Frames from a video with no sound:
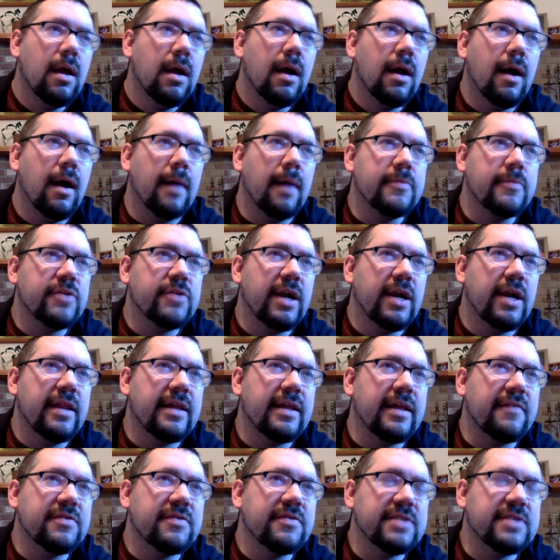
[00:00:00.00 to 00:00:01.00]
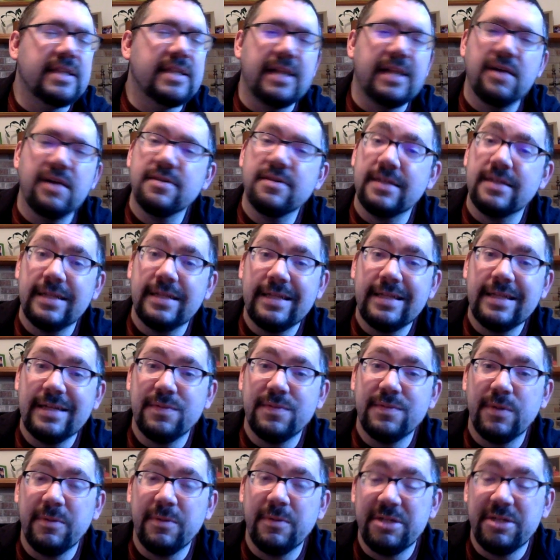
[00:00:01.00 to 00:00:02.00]
I'm trying to think if there's anything else. I think that's
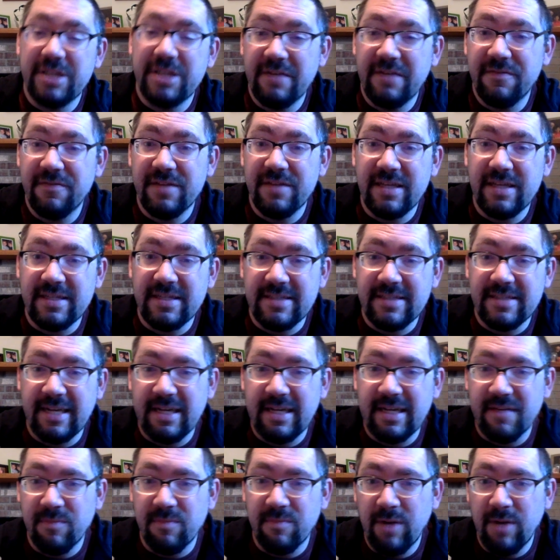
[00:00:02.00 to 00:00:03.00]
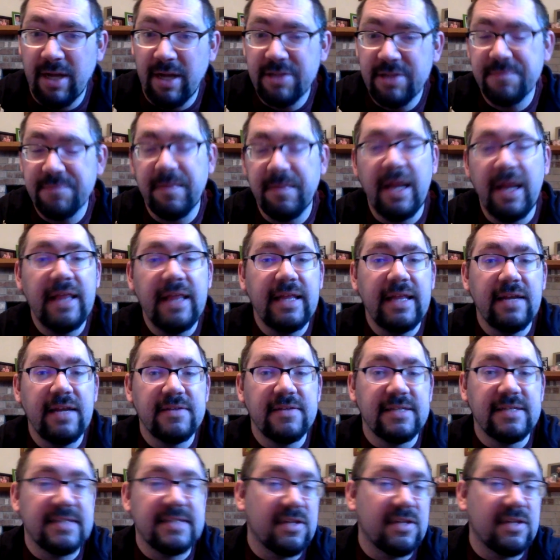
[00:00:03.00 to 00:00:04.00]
pretty much it for the executive branch. Anything else
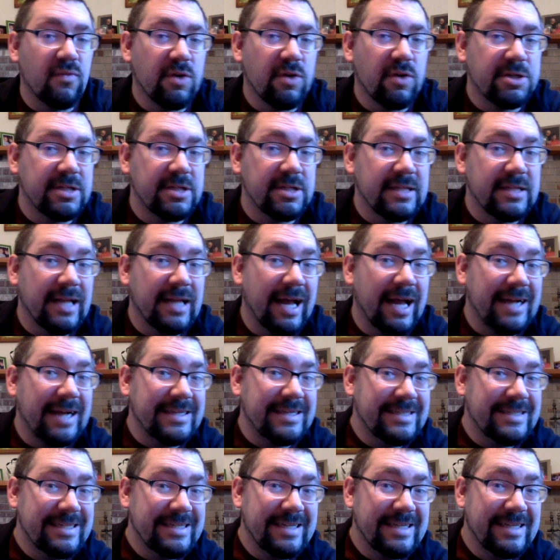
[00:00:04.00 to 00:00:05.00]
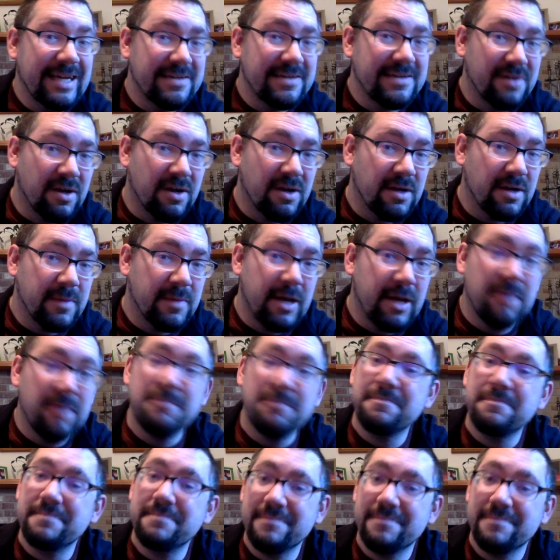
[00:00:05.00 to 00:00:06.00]
that's on the worksheet that I did not talk about,
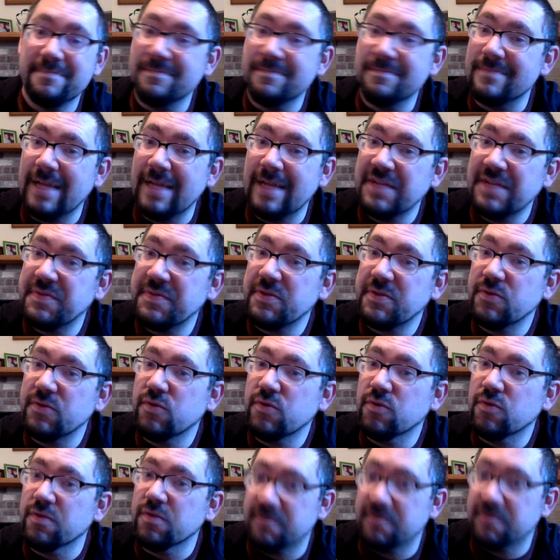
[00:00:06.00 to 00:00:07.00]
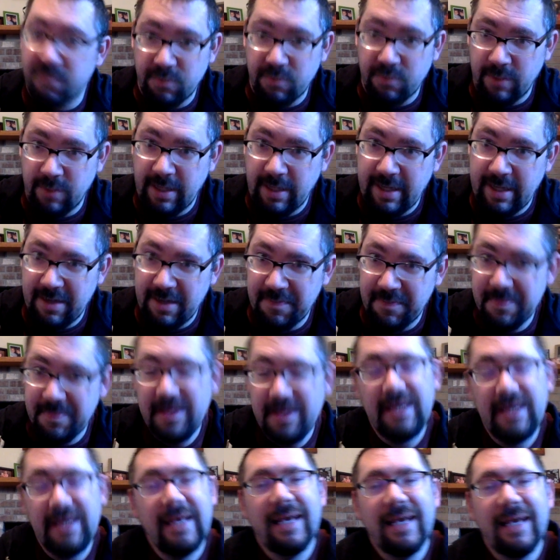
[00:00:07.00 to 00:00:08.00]
that's what Google is for right now.
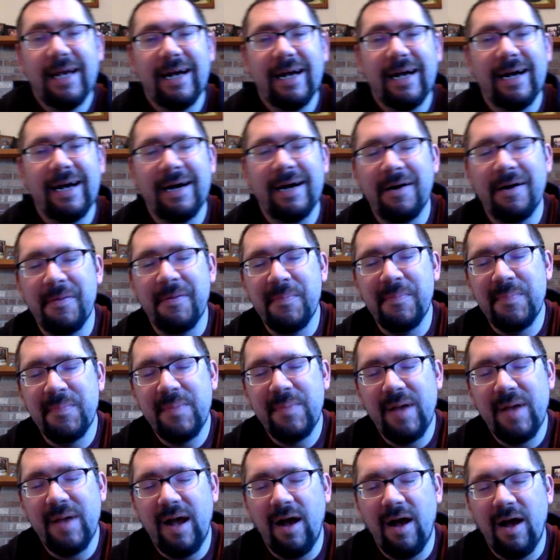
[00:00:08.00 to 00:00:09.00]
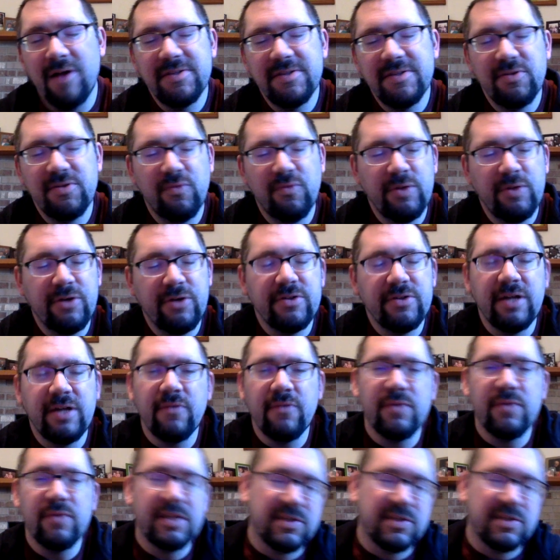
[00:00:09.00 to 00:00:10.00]
Also, when you're done
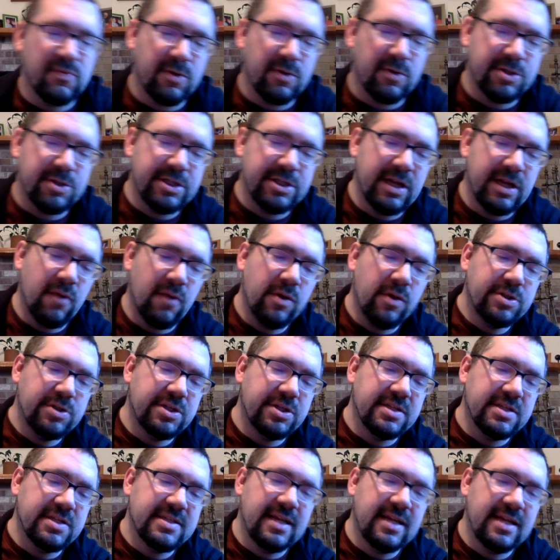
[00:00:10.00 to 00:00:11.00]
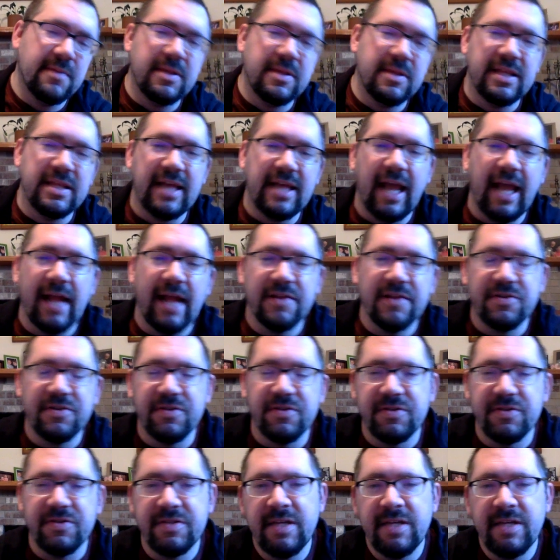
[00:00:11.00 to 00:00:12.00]
with this worksheet, I want you to send me the
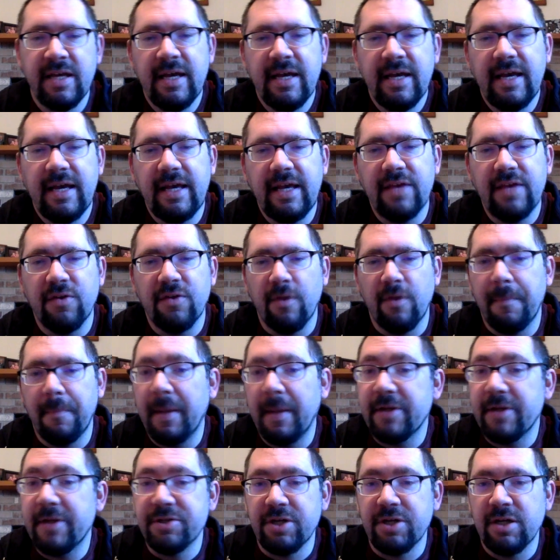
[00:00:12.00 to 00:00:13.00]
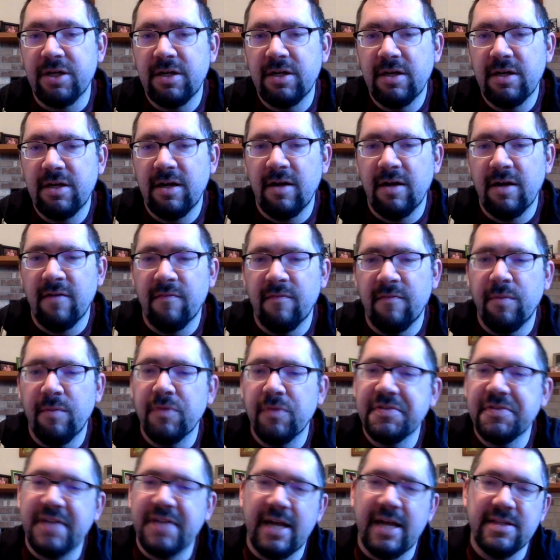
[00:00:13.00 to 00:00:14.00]
answers, either a picture of
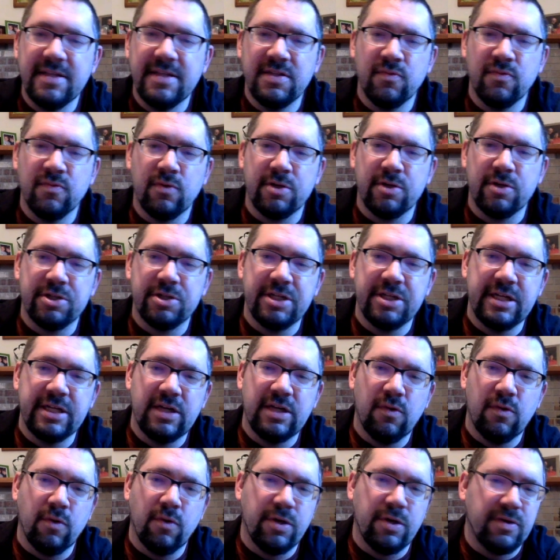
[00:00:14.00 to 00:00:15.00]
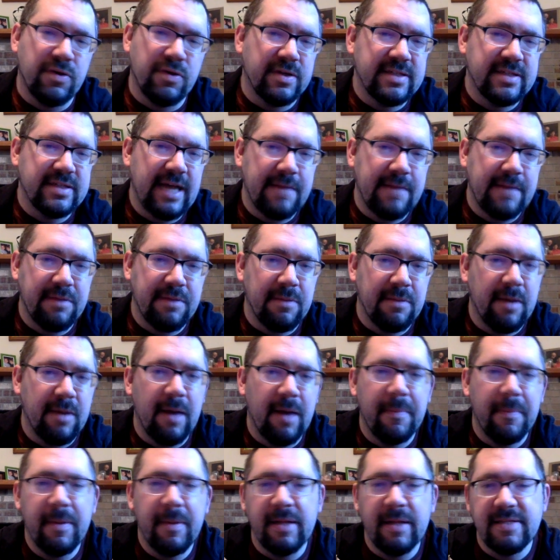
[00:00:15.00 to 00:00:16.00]
both sides of the worksheet, or you can type them
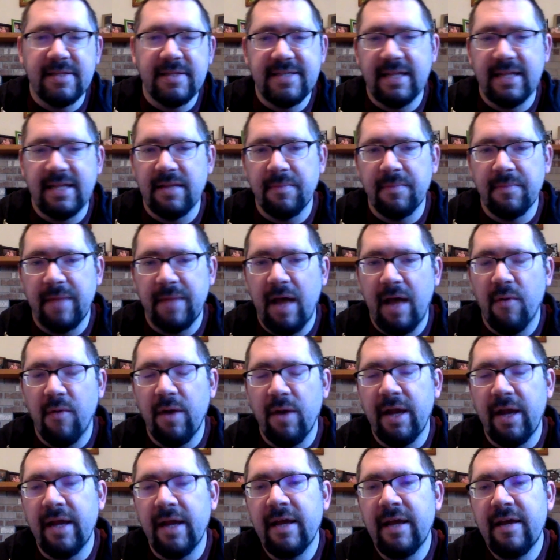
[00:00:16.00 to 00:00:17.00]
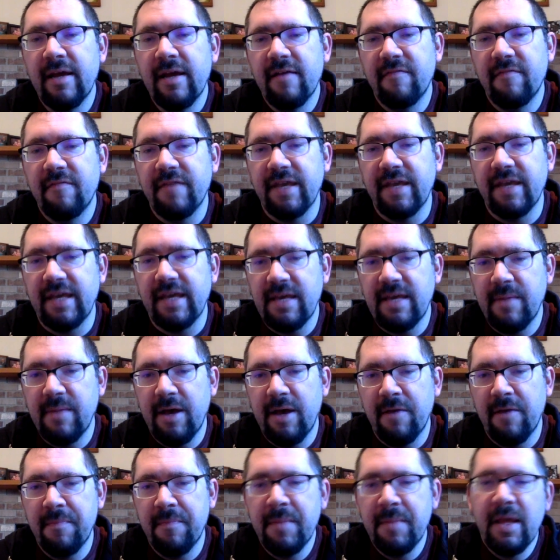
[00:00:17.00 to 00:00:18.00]
up and send them that way via
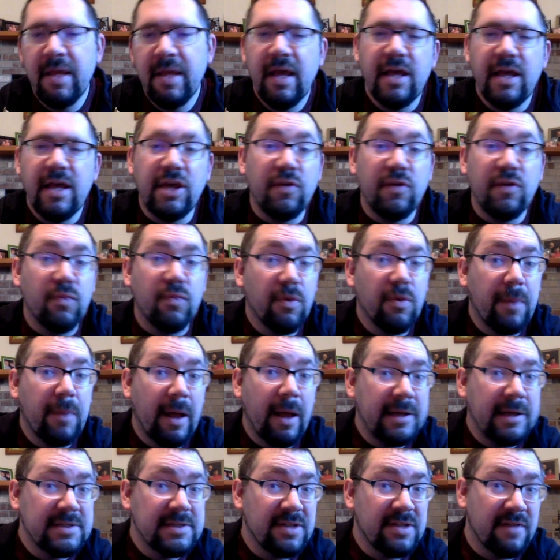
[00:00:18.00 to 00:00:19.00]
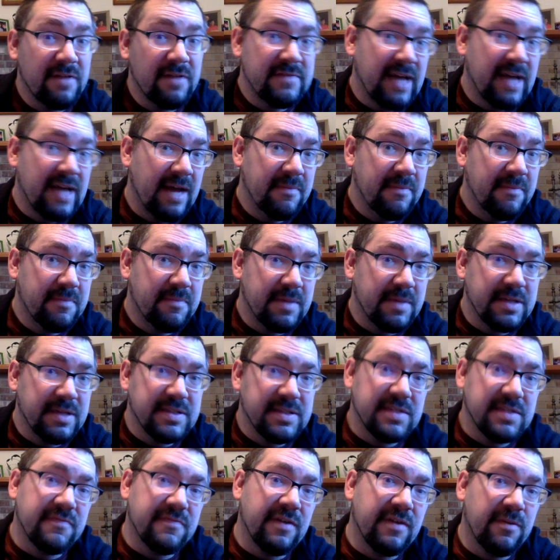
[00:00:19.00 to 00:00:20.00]
email. You will probably still have time because
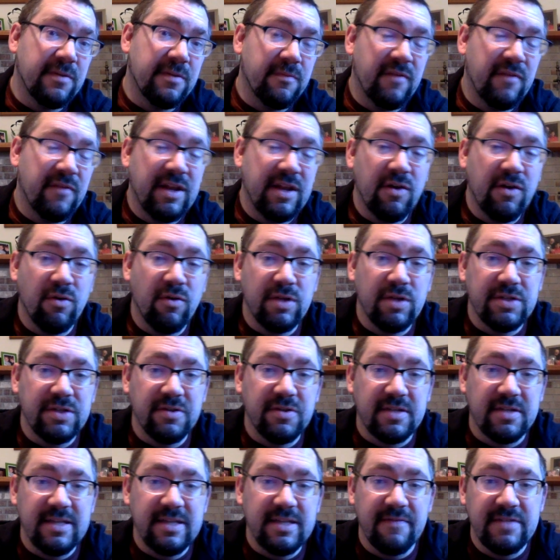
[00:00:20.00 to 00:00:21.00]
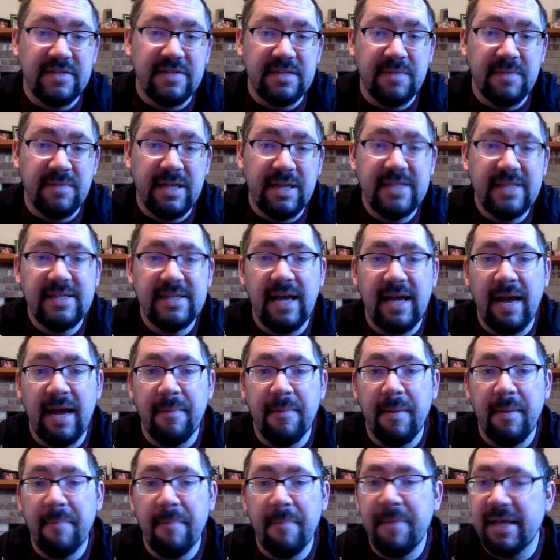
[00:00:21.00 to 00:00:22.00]
this video only took 17 minutes.
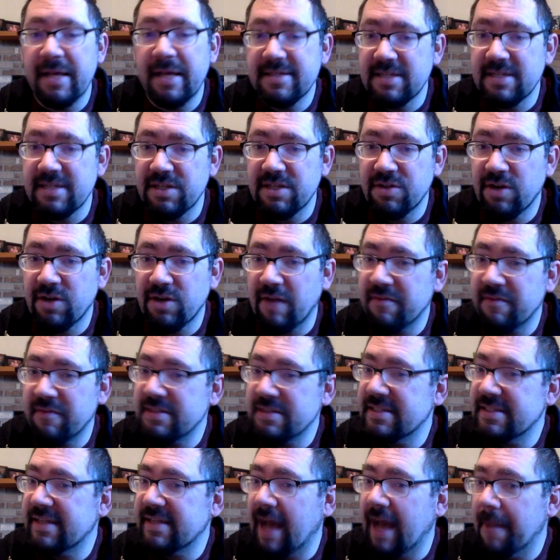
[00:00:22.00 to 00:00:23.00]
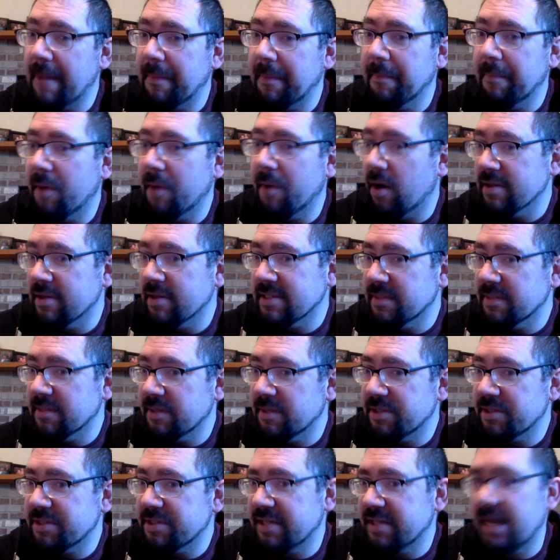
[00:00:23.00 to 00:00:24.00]
I'm guessing that you're going to have to stop and pause it a
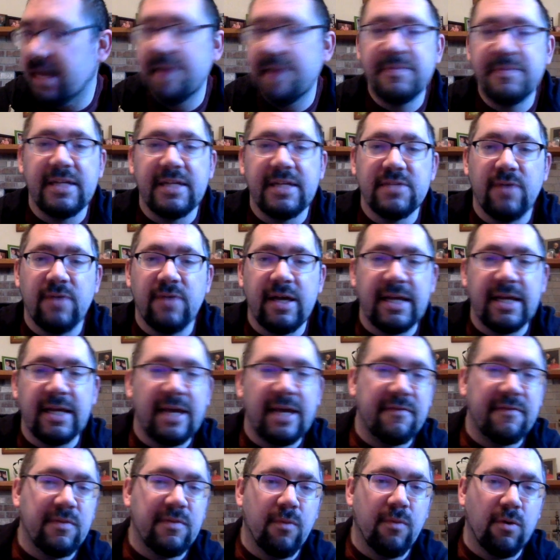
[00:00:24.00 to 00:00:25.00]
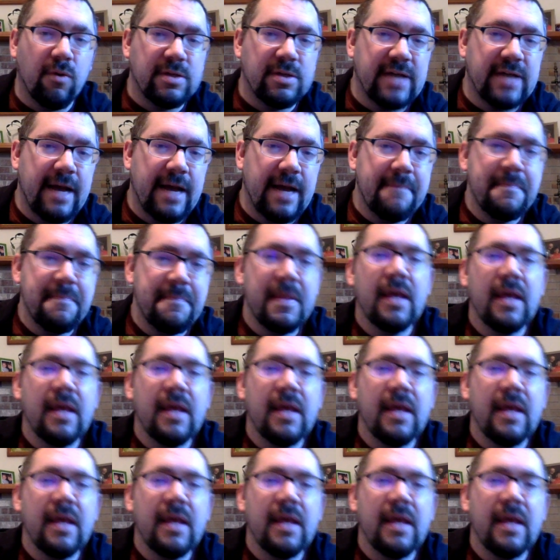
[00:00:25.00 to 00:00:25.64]
bunch of times. That's why I gave you more time.